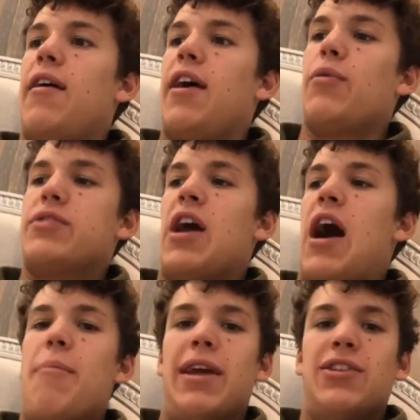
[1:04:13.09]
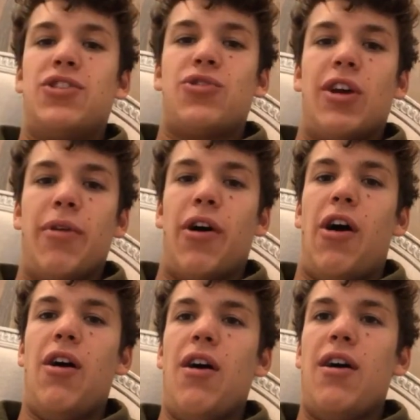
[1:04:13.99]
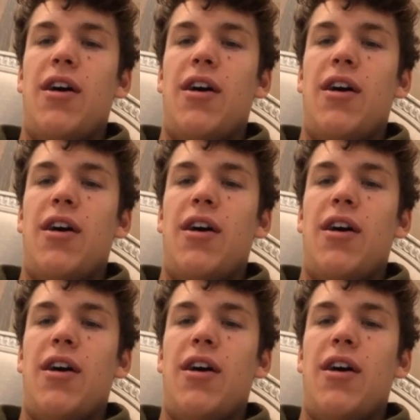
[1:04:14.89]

it was not mainstream at all.